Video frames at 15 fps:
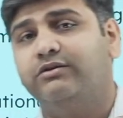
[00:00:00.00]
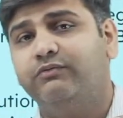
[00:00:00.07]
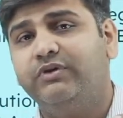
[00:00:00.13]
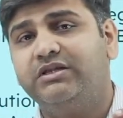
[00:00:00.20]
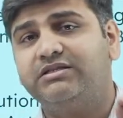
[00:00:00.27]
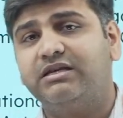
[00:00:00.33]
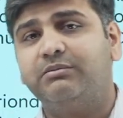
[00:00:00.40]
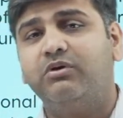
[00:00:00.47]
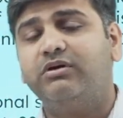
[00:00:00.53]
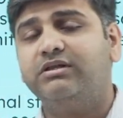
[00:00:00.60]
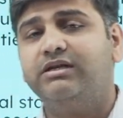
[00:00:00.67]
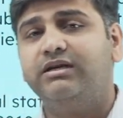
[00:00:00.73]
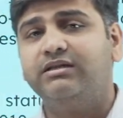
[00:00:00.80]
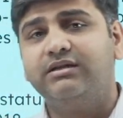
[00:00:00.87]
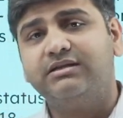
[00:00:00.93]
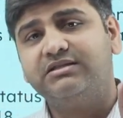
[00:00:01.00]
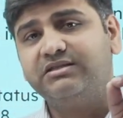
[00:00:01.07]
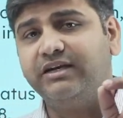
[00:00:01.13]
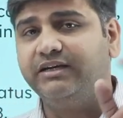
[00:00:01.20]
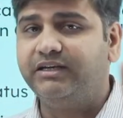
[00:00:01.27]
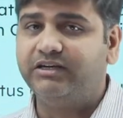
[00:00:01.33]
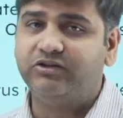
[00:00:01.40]
with some or the other
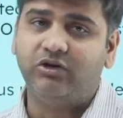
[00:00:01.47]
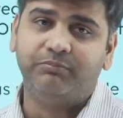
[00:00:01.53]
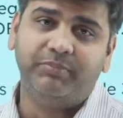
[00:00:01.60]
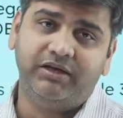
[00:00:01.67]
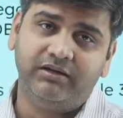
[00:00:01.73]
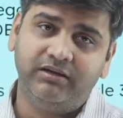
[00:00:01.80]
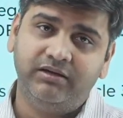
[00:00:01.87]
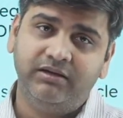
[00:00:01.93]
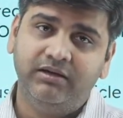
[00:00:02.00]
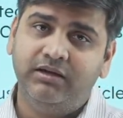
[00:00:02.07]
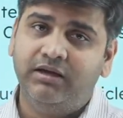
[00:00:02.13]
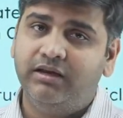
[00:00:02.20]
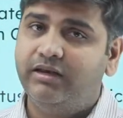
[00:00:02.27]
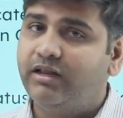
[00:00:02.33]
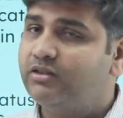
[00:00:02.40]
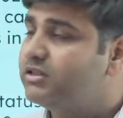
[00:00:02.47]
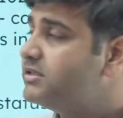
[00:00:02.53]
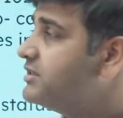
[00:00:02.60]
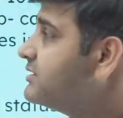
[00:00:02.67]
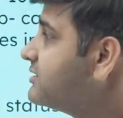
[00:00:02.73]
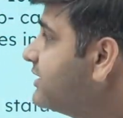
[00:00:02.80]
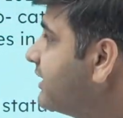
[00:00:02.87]
static topic. Now
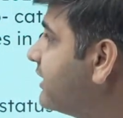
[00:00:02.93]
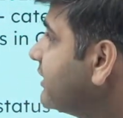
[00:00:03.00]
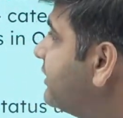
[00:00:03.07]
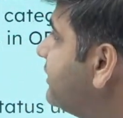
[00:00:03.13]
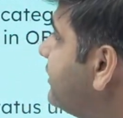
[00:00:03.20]
this is directly